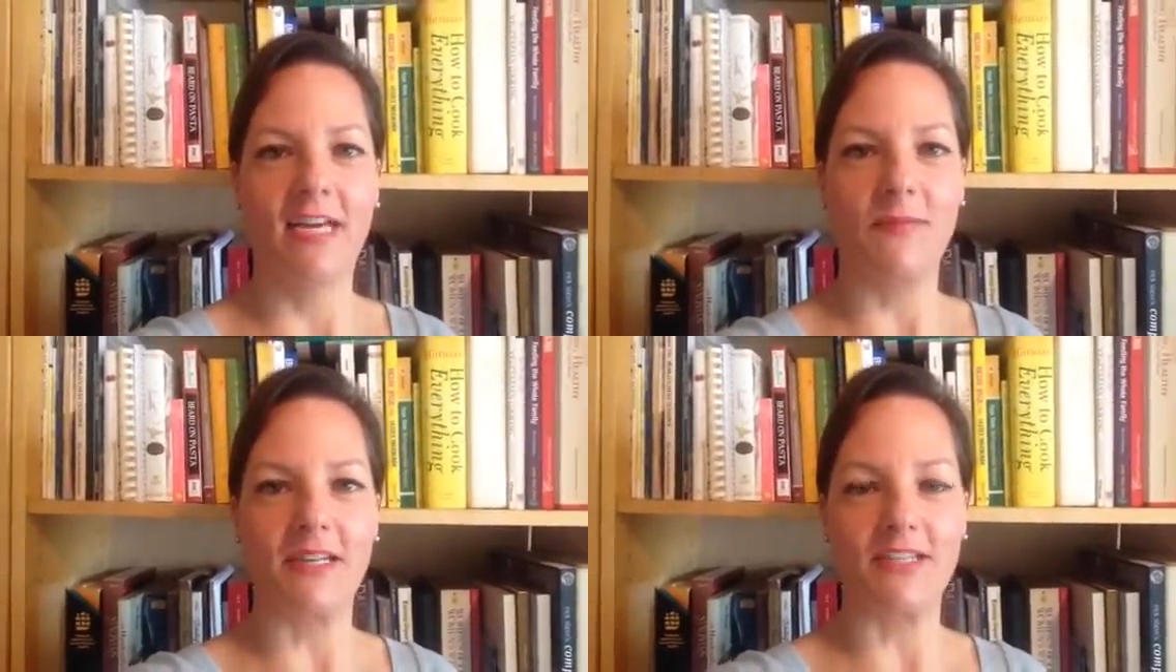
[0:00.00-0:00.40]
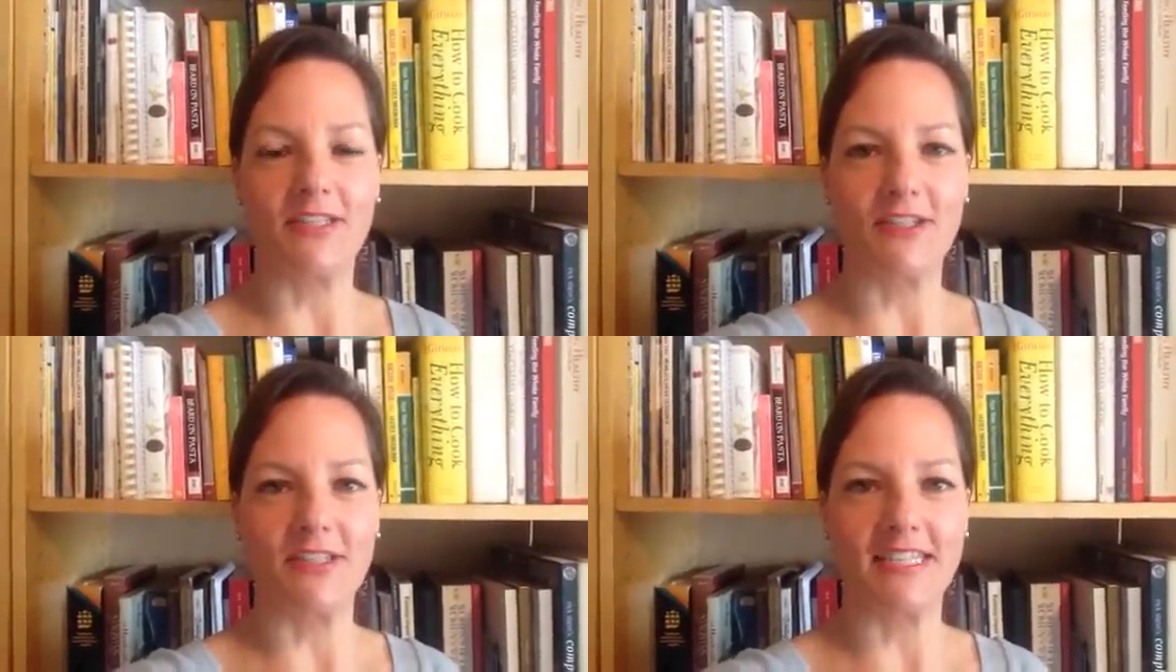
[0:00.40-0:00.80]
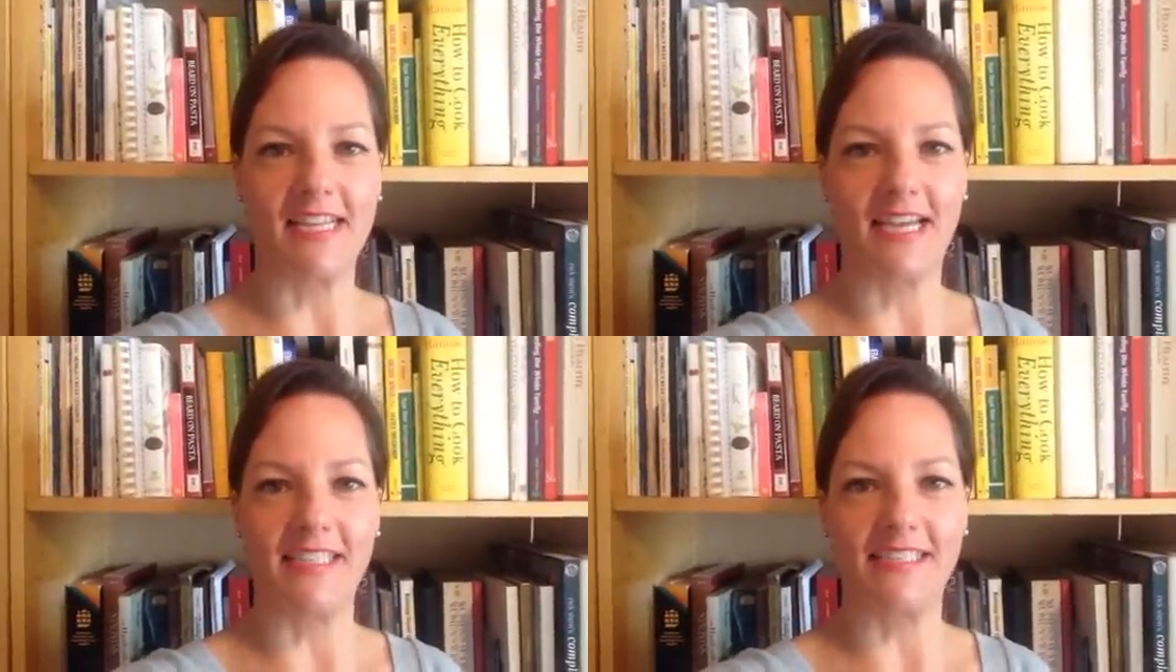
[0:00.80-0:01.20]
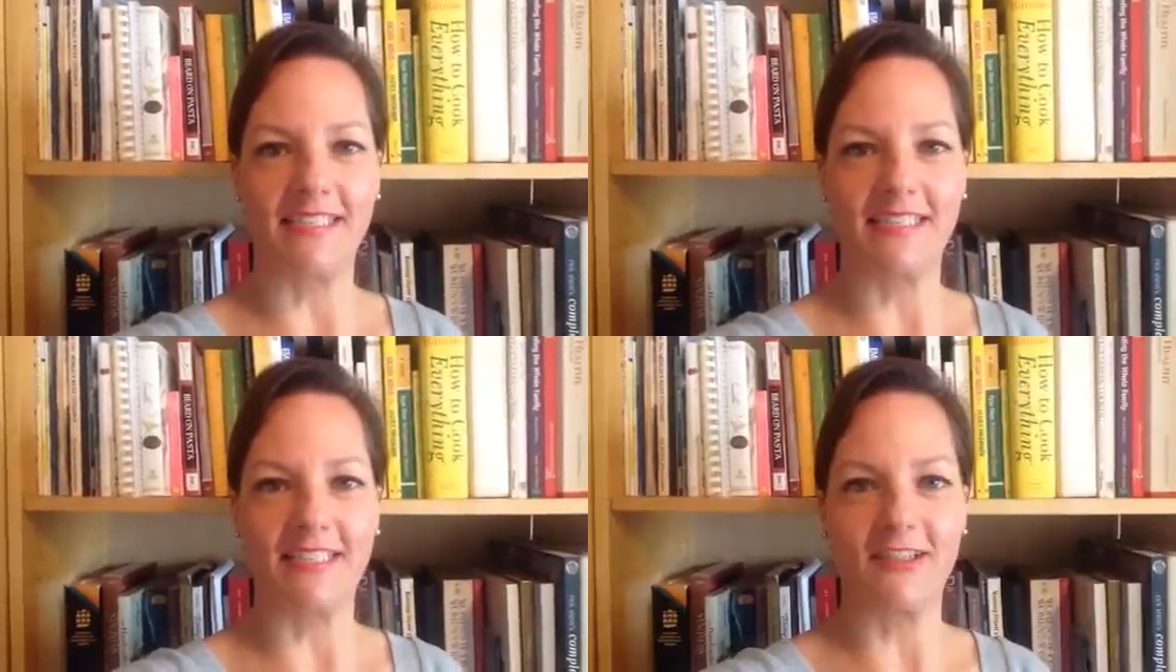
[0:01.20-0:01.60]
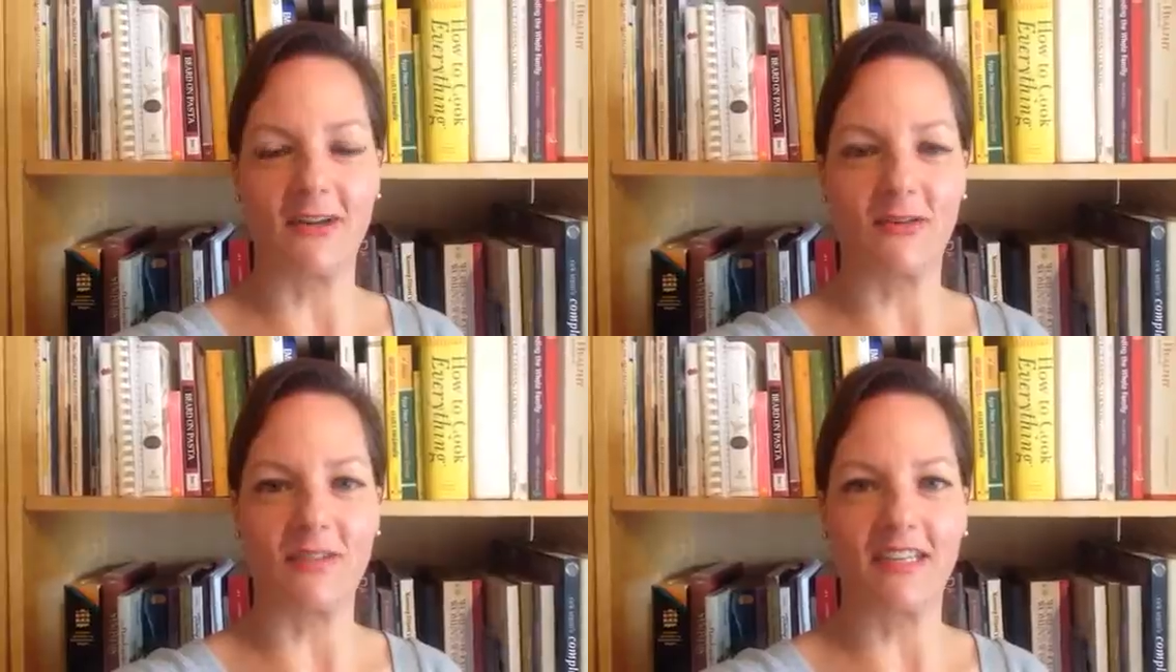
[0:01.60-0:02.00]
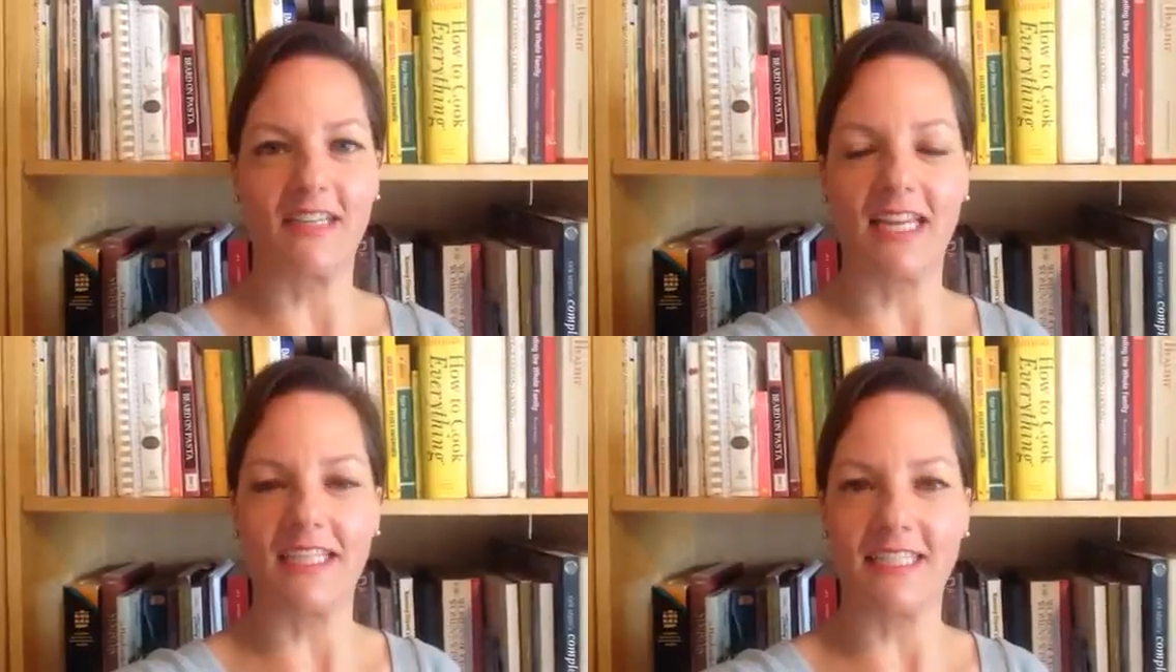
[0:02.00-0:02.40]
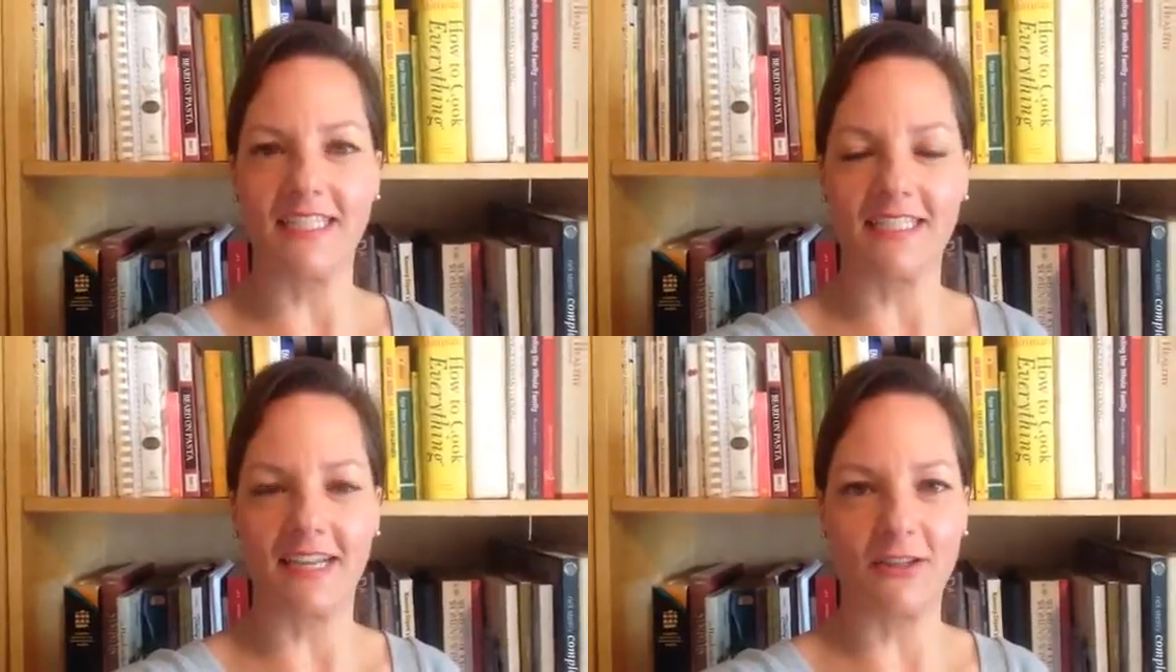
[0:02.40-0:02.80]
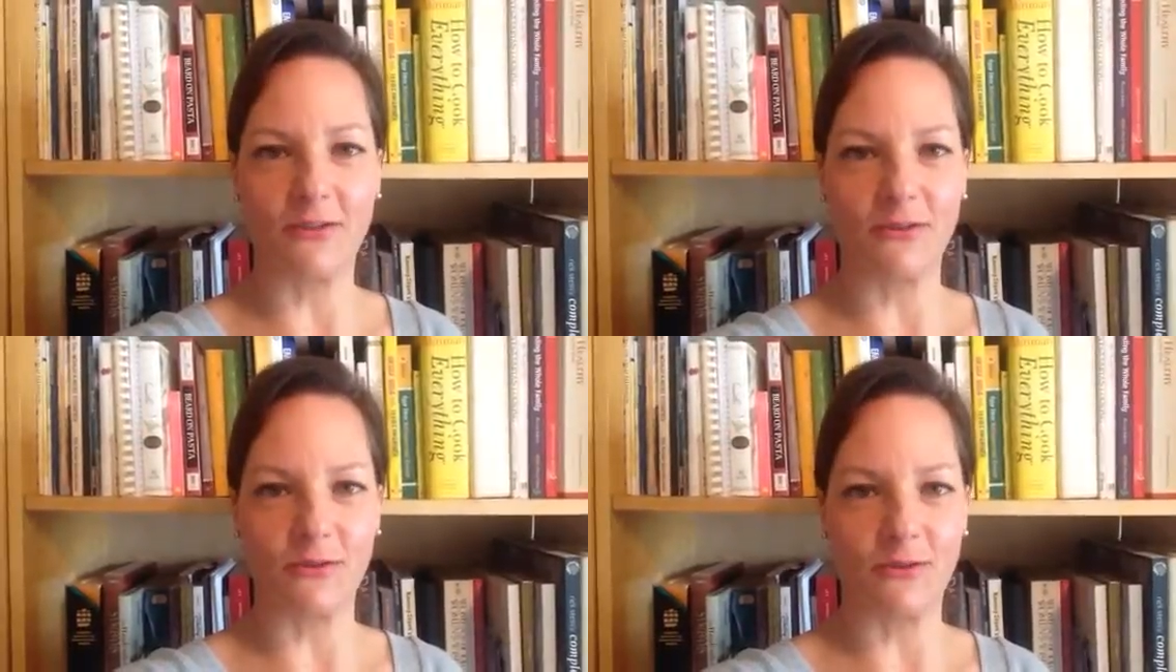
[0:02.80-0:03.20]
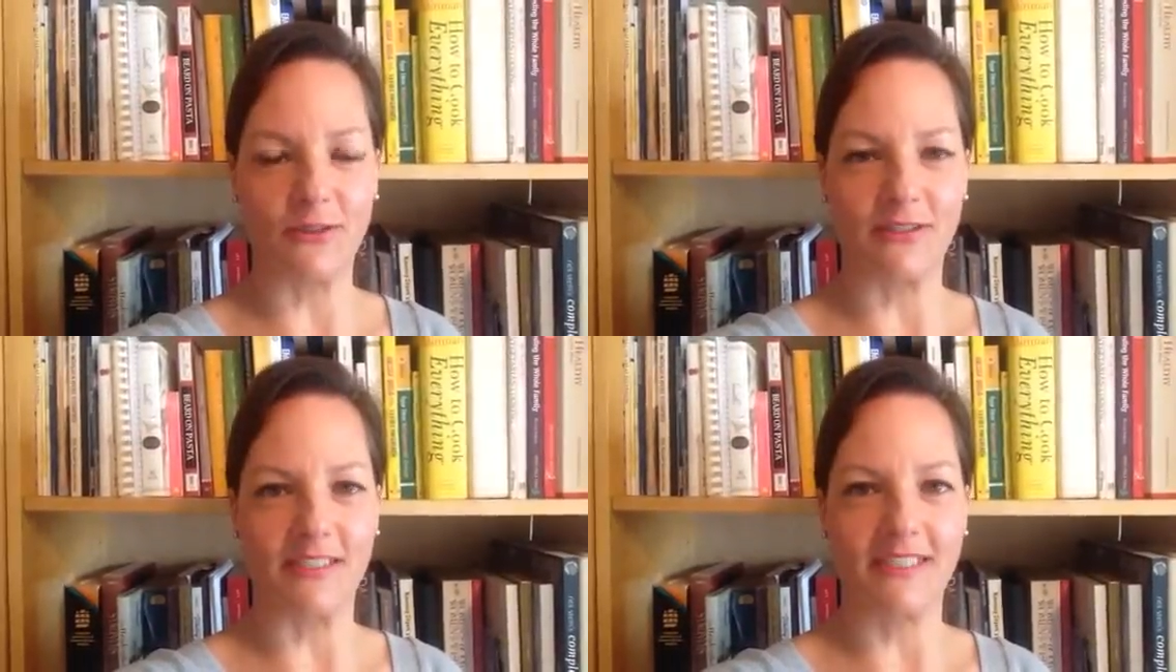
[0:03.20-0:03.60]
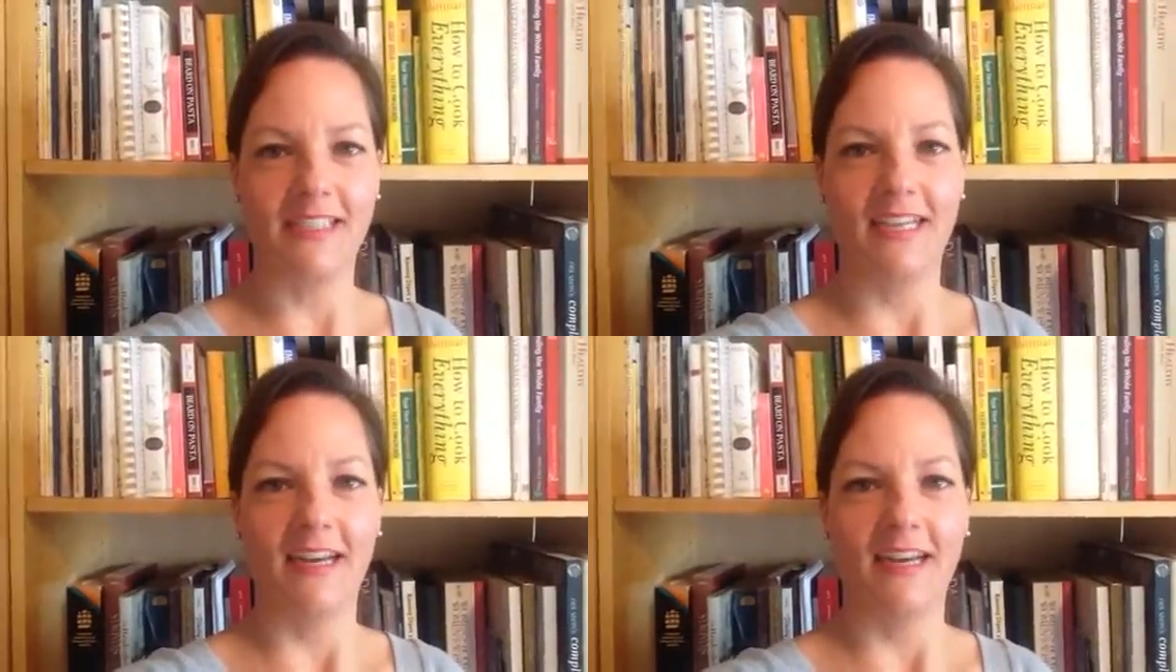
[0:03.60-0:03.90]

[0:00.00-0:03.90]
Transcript: because she says, the client is not your source.